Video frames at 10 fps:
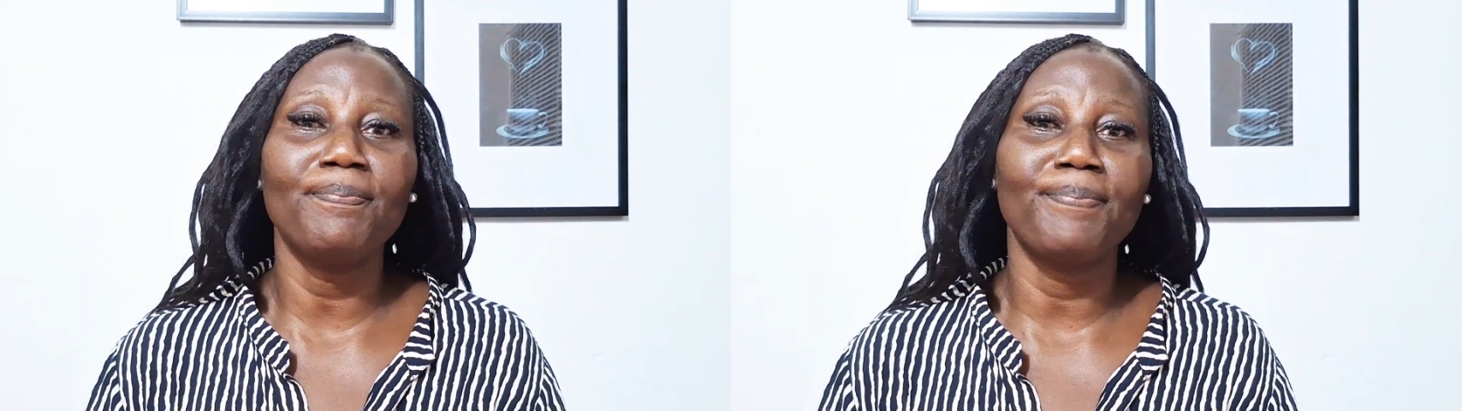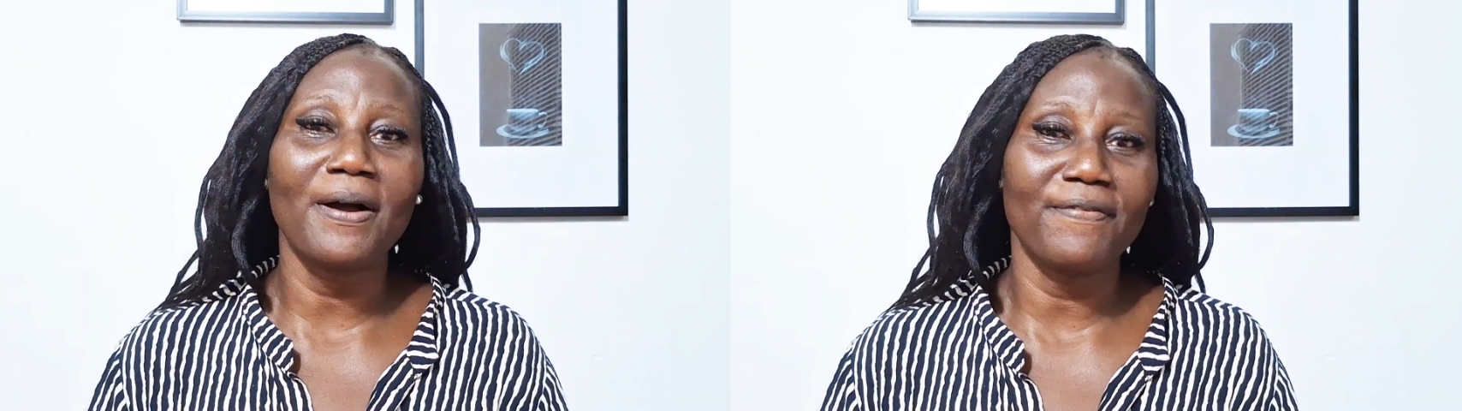
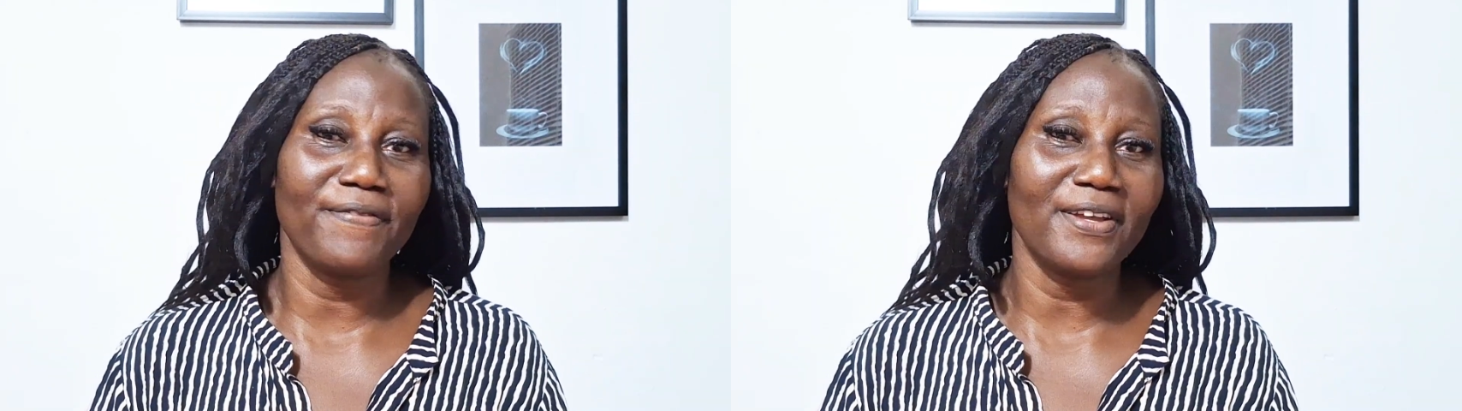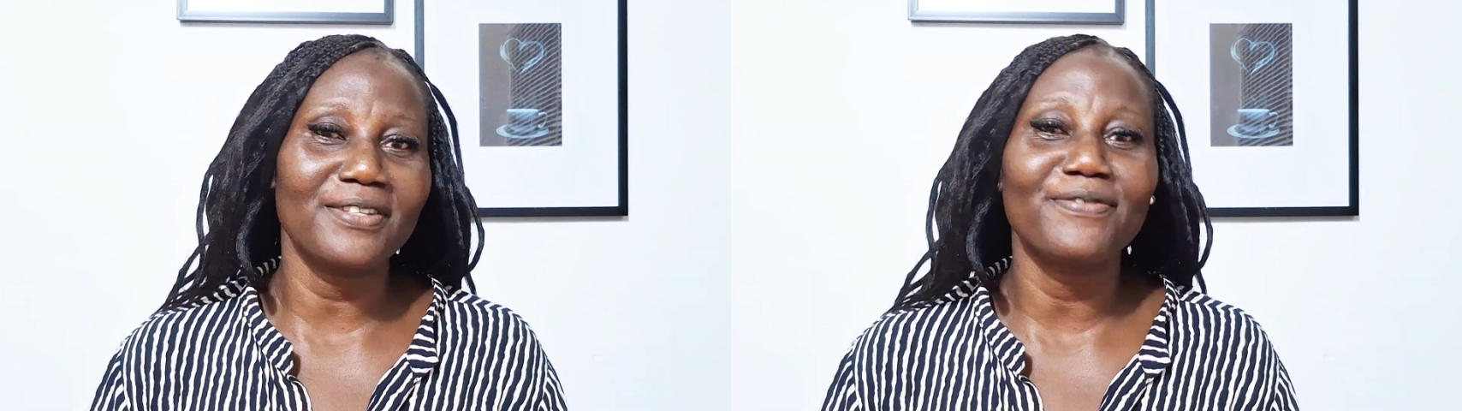
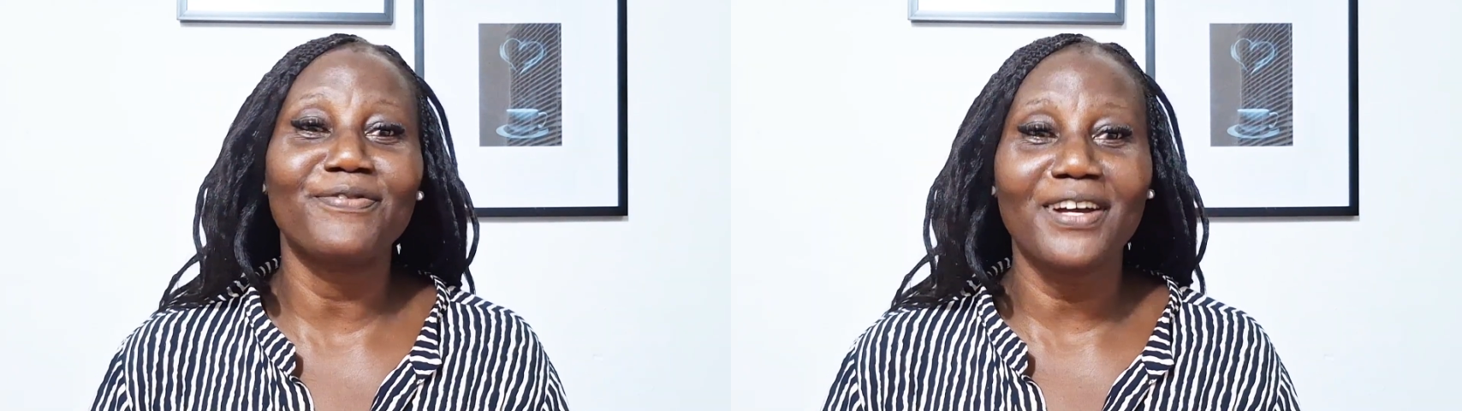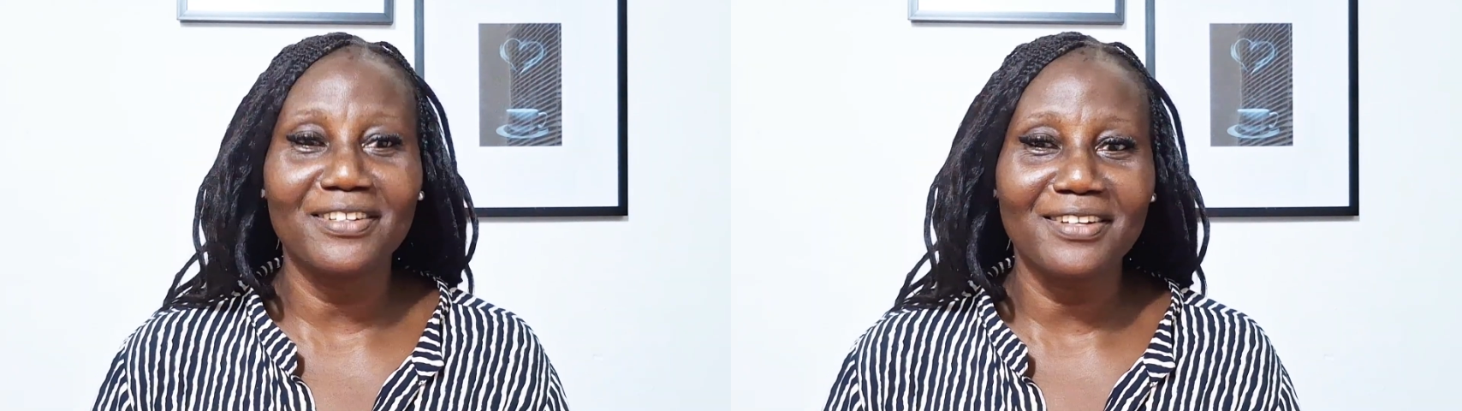perfect
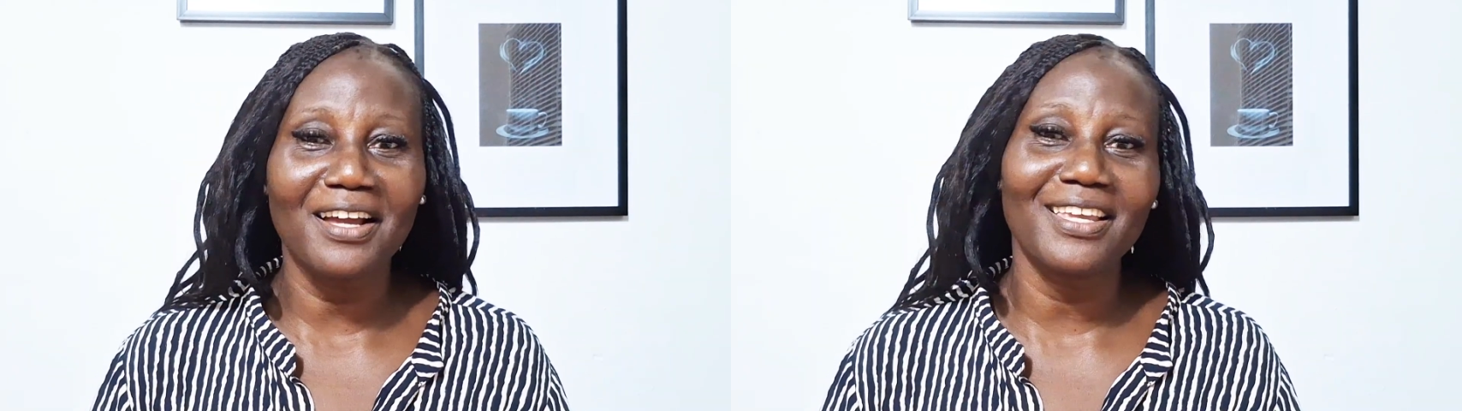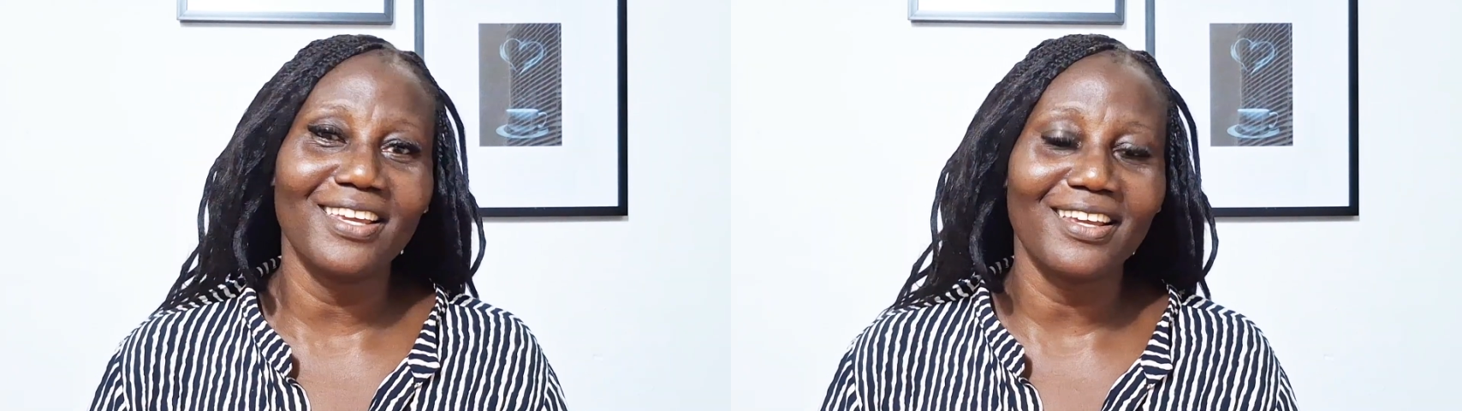vanilla
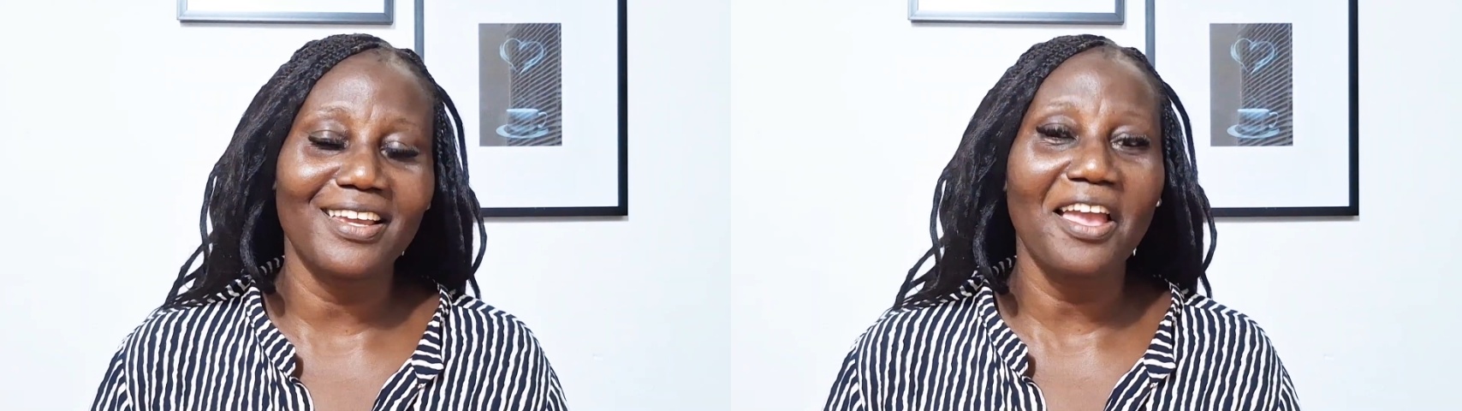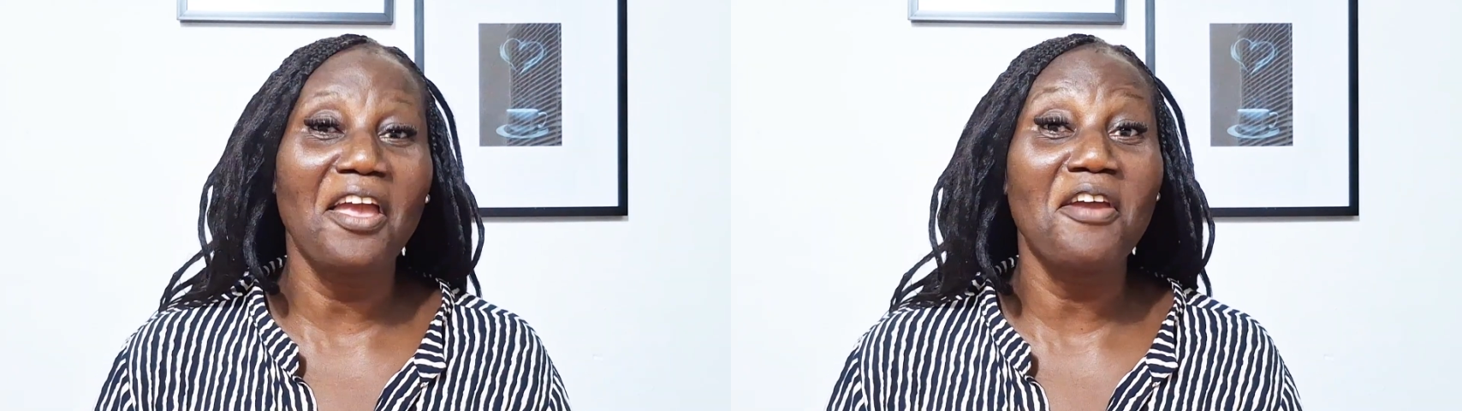cake
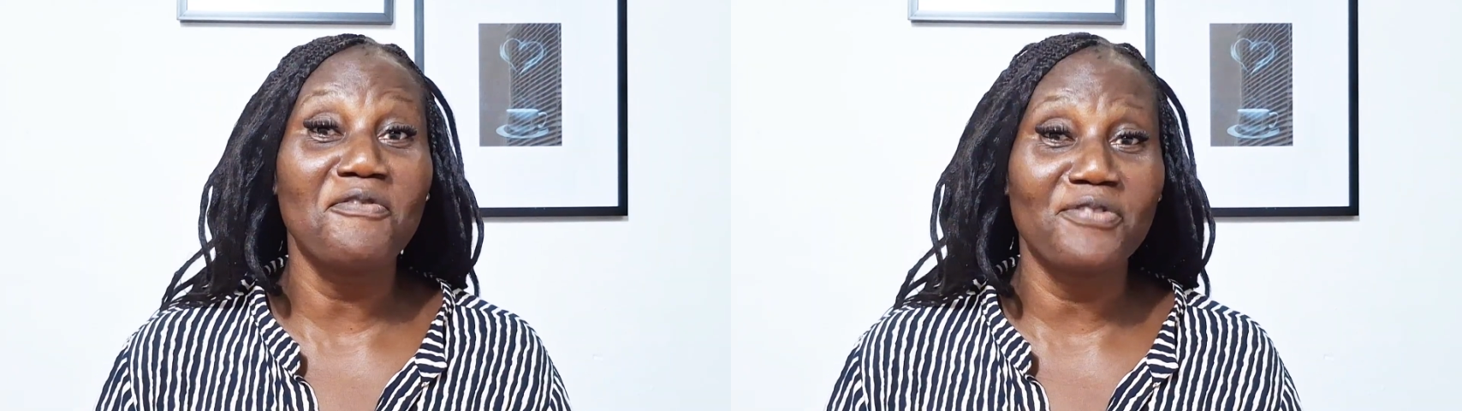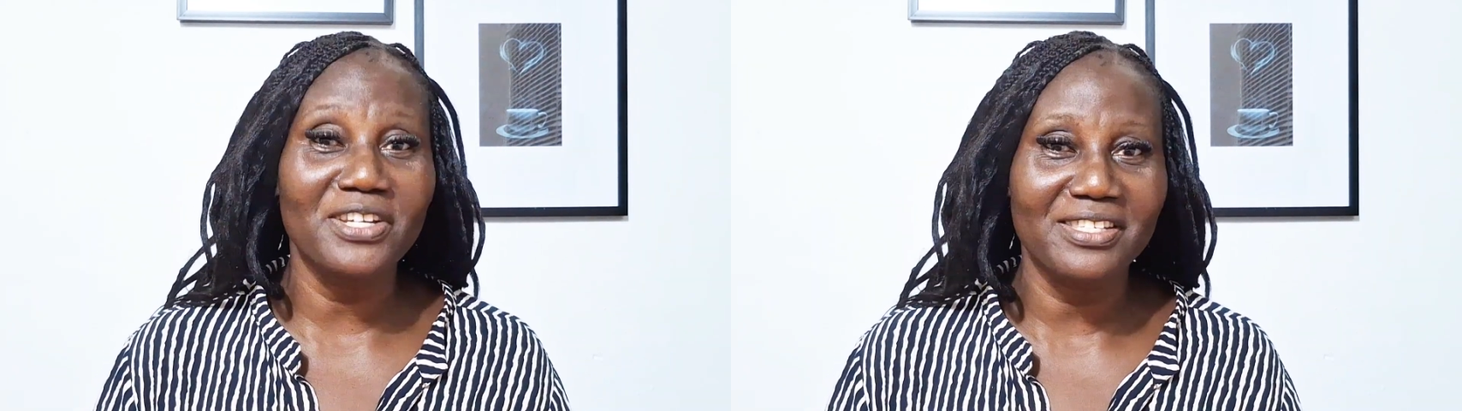
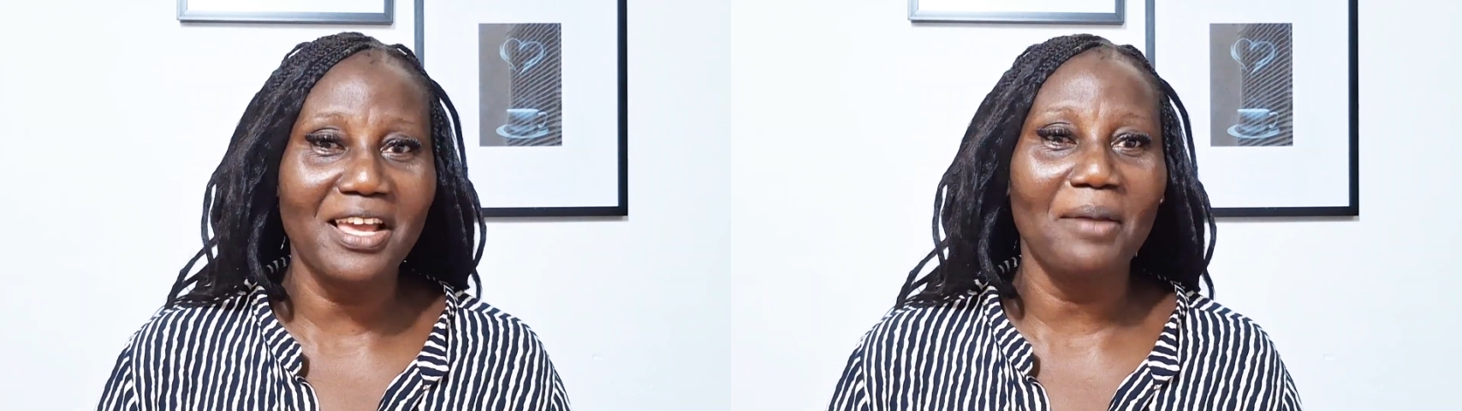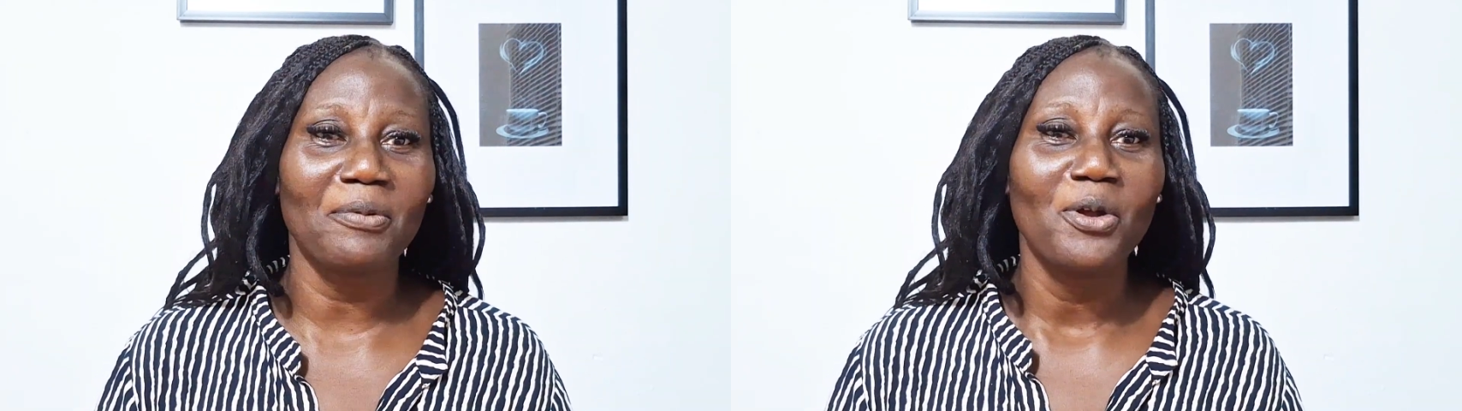every time.